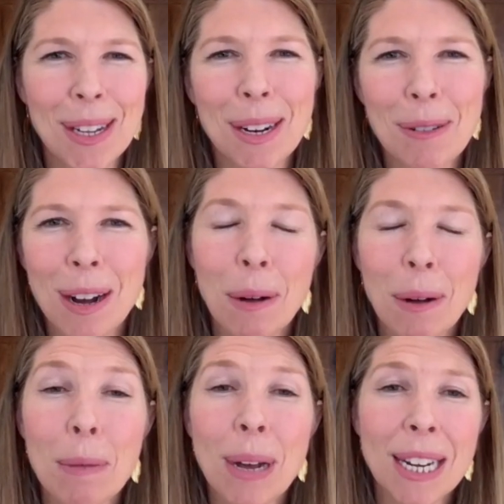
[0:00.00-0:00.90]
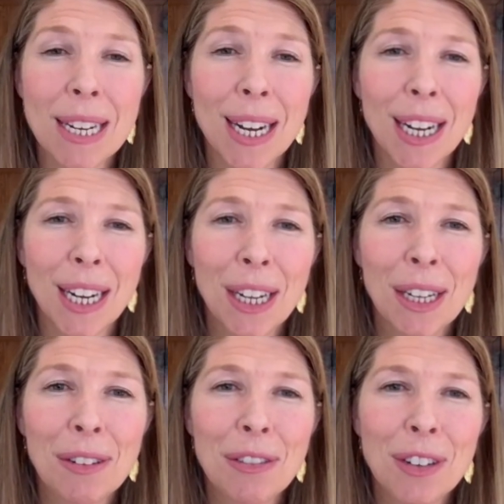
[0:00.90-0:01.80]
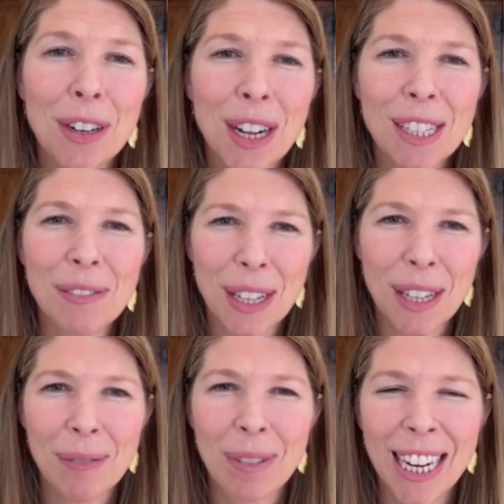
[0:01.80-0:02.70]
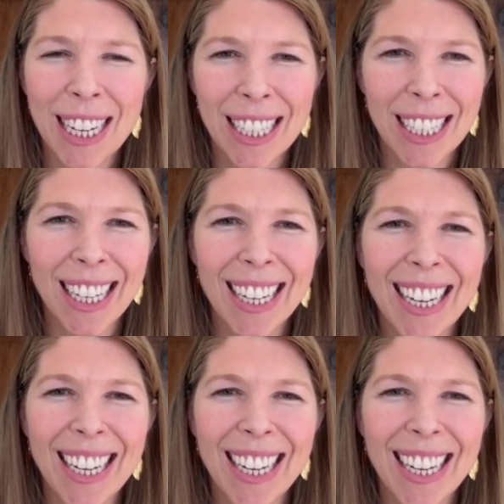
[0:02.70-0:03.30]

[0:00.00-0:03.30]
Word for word: on a walk with my dog for all of them, right? And and